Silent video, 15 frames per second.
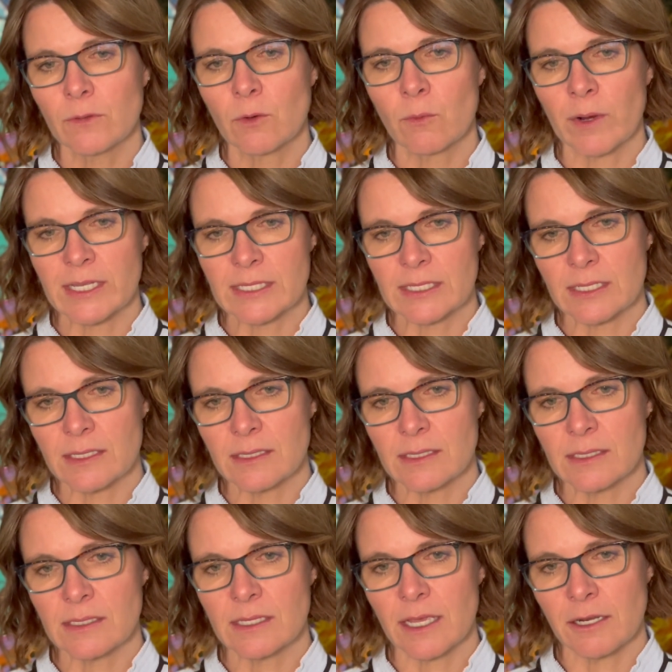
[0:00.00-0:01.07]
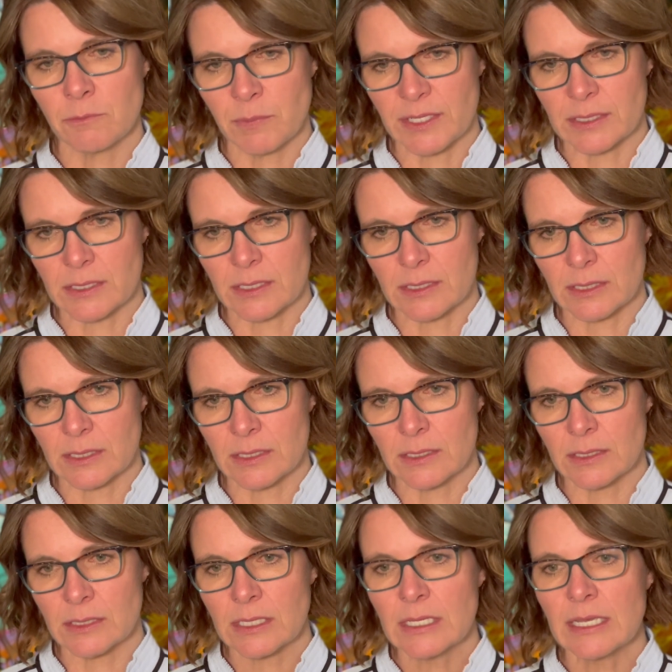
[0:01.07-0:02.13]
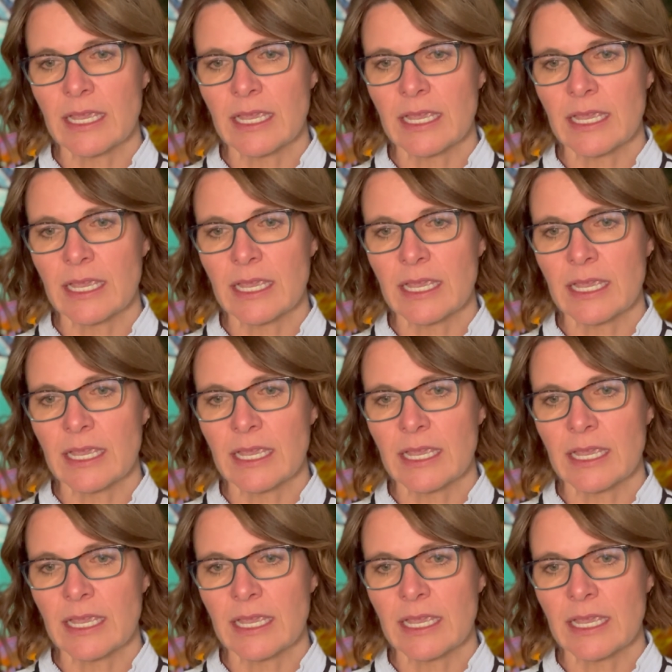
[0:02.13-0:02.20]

residents and businesses